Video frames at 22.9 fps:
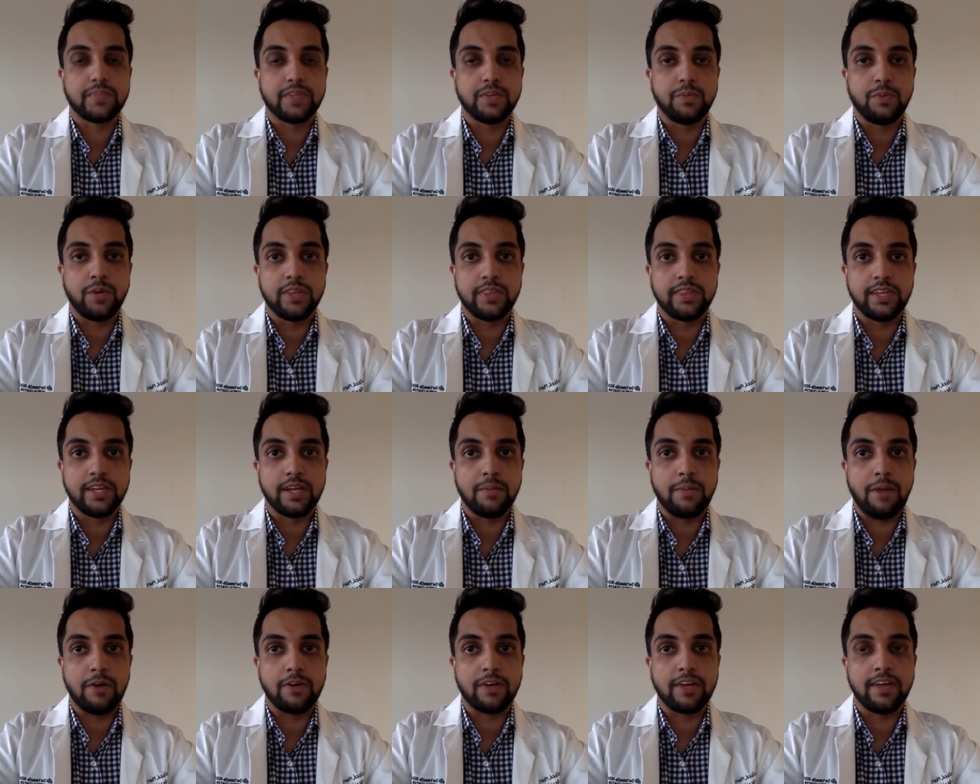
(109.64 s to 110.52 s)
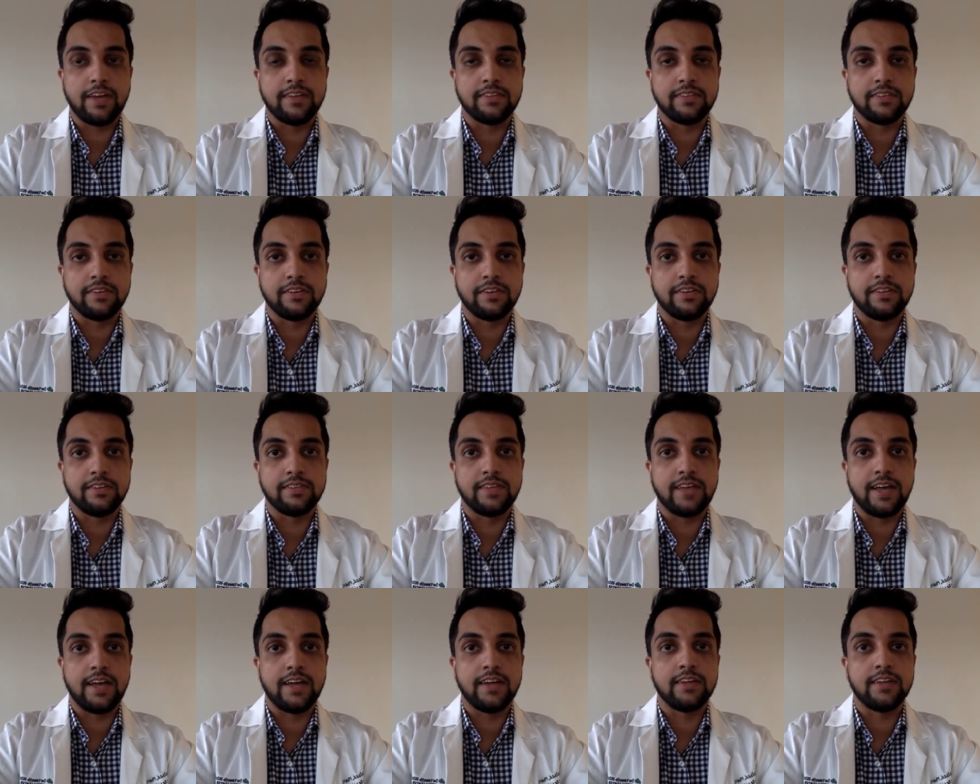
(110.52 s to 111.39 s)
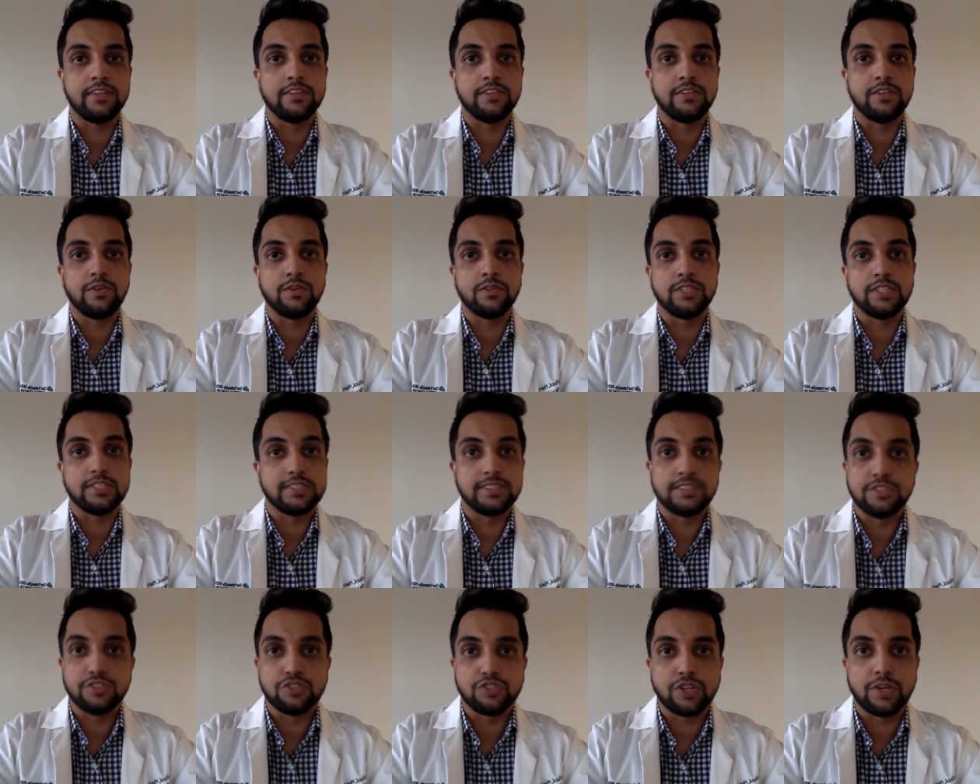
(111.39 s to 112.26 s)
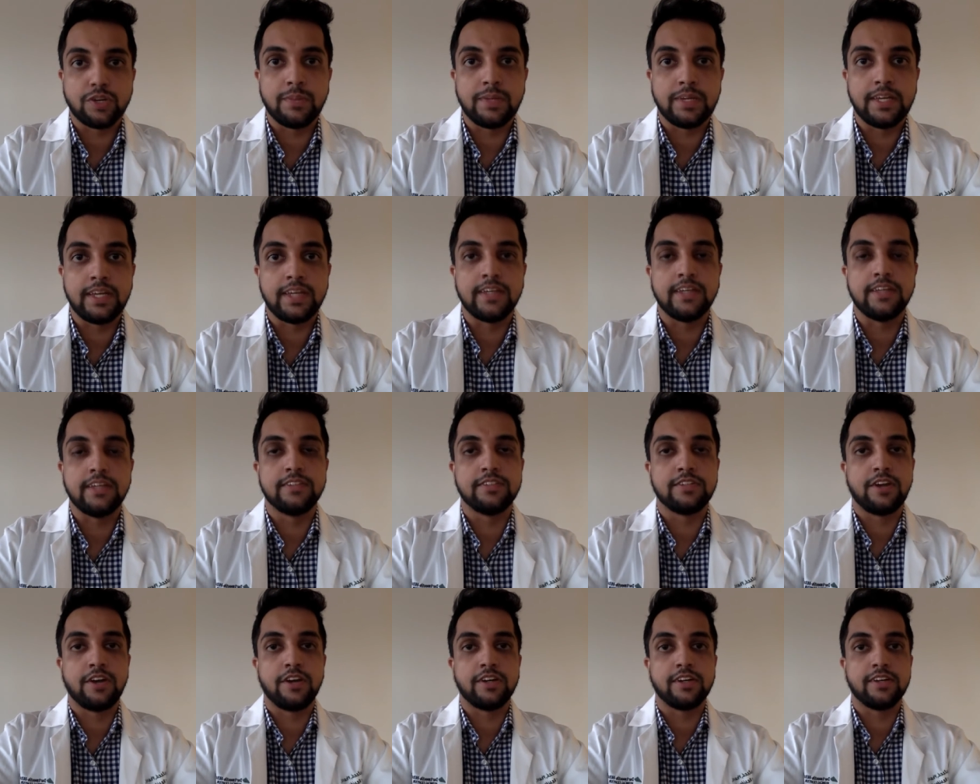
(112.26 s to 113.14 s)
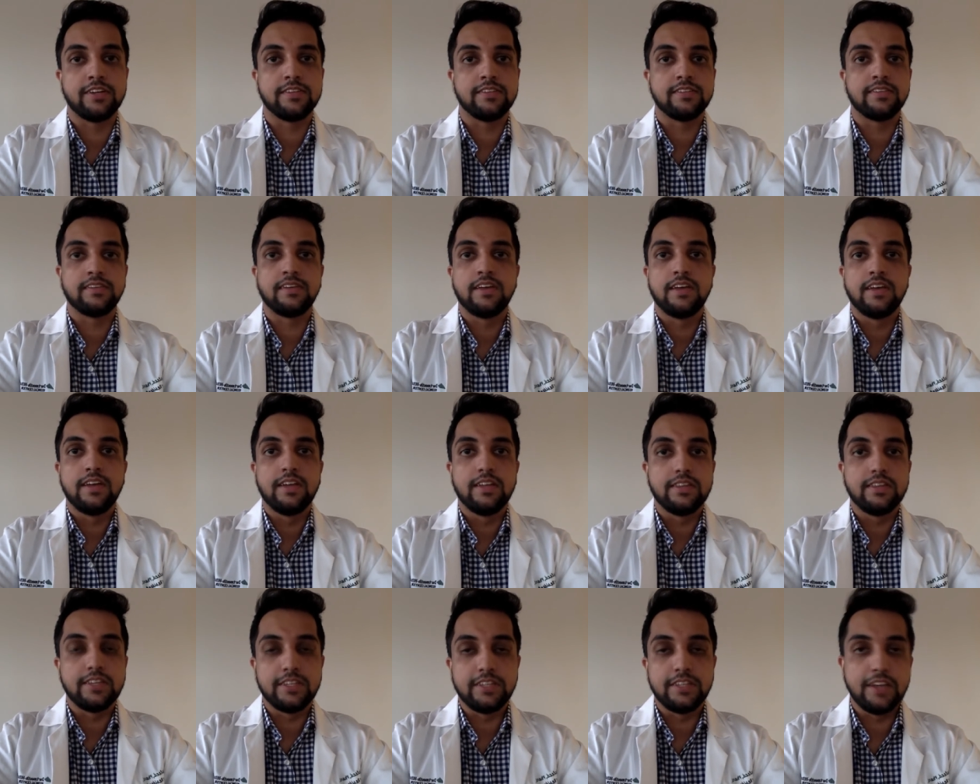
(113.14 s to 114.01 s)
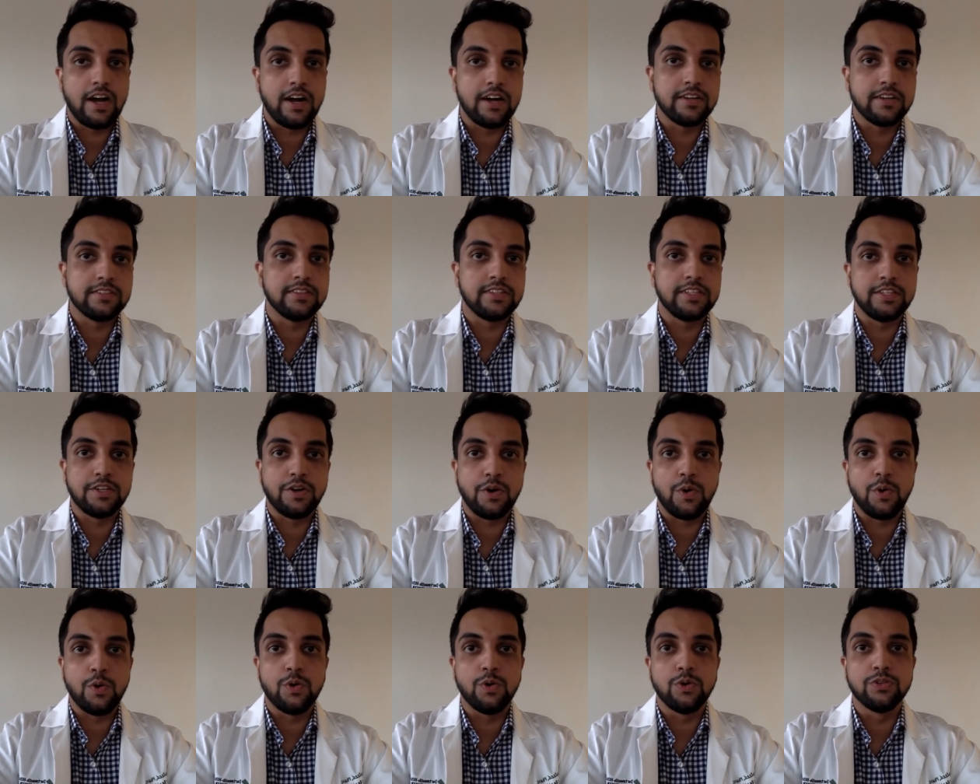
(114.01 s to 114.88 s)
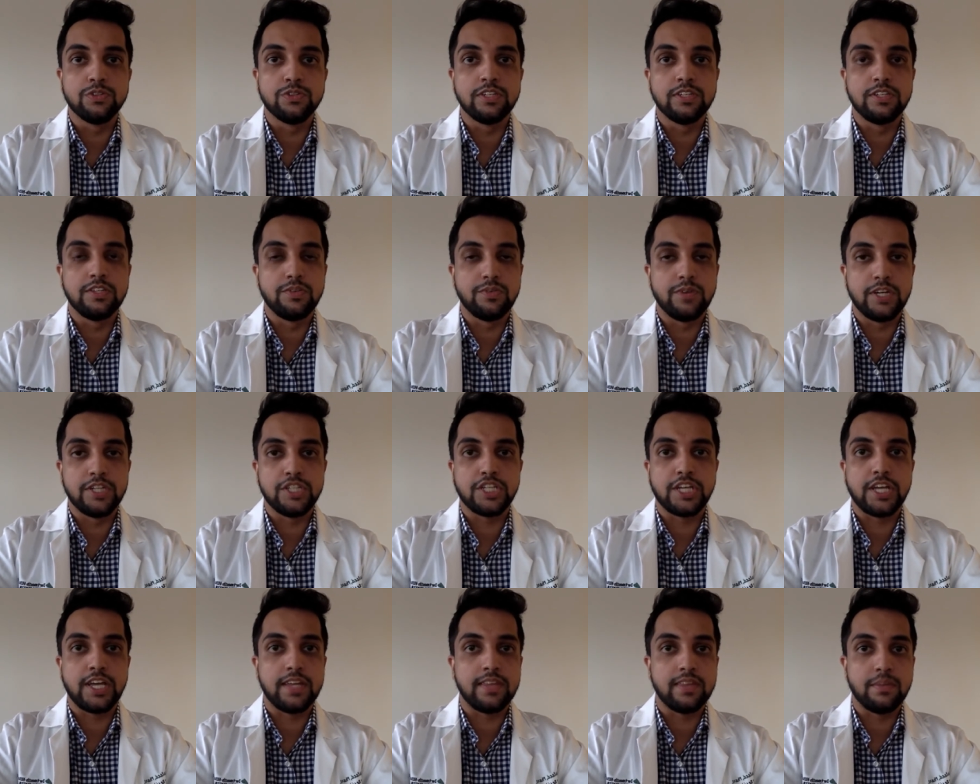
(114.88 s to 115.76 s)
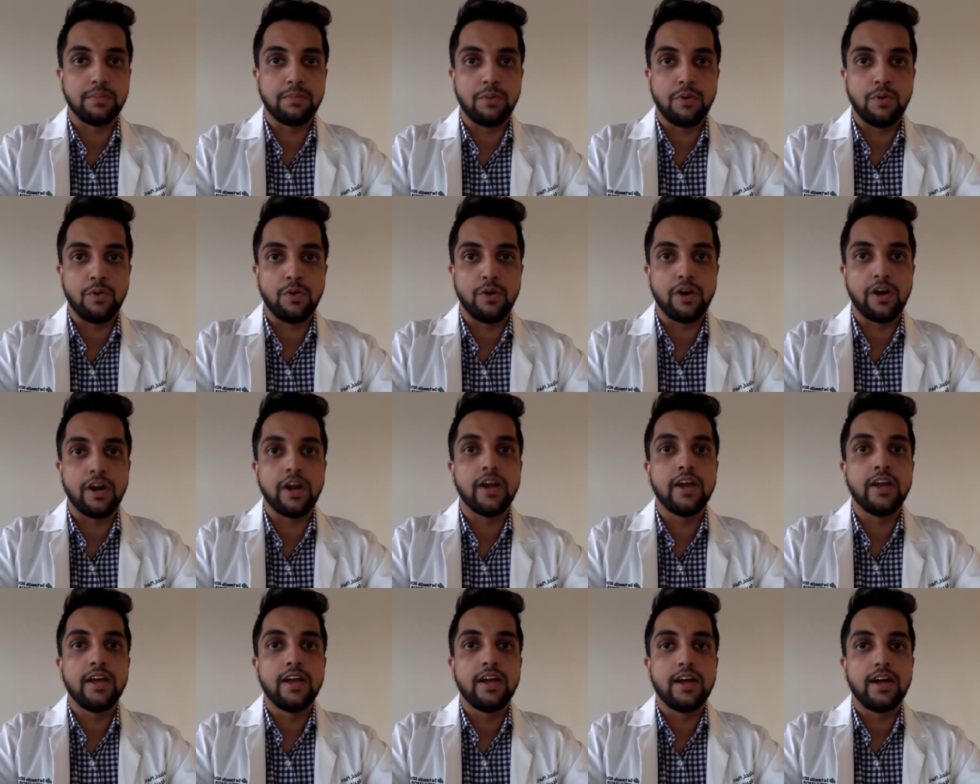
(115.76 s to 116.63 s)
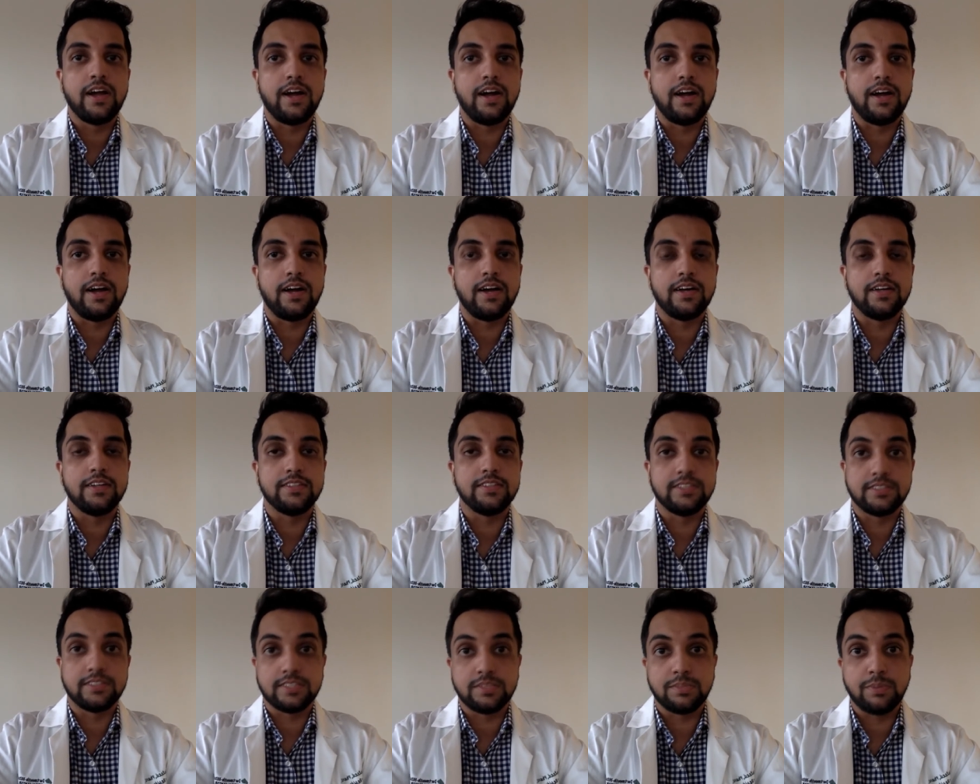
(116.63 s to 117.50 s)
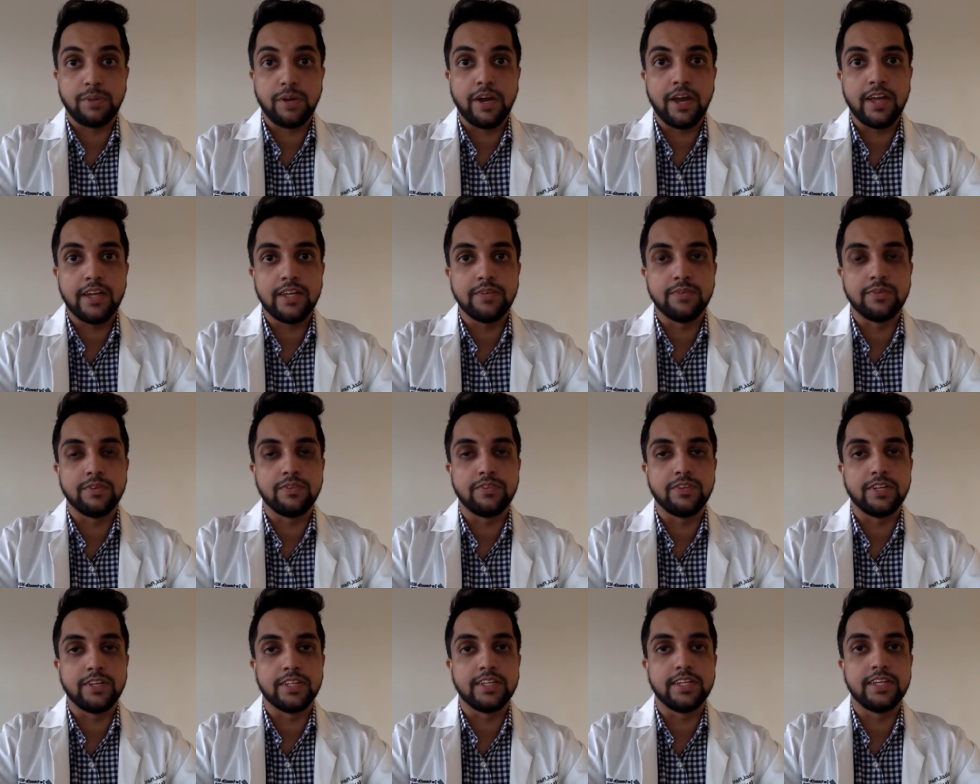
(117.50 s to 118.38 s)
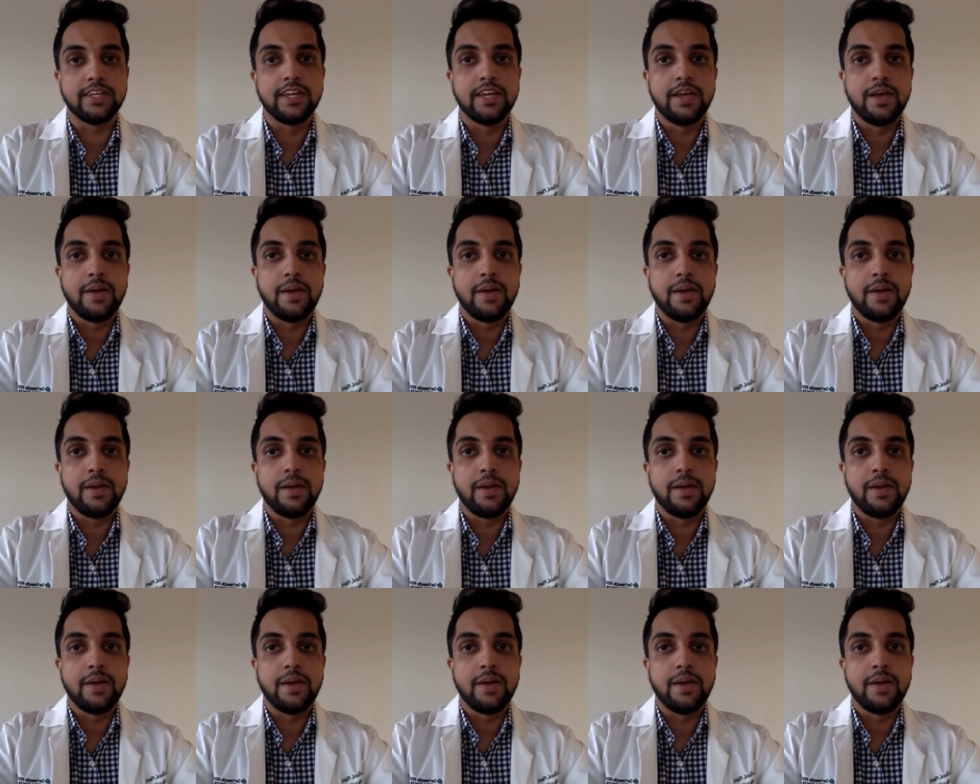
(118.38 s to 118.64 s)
One thing about cancer is that, you know, it doesn't discriminate. It targets the young, the old, the rich, and the poor. It doesn't spare anyone, really.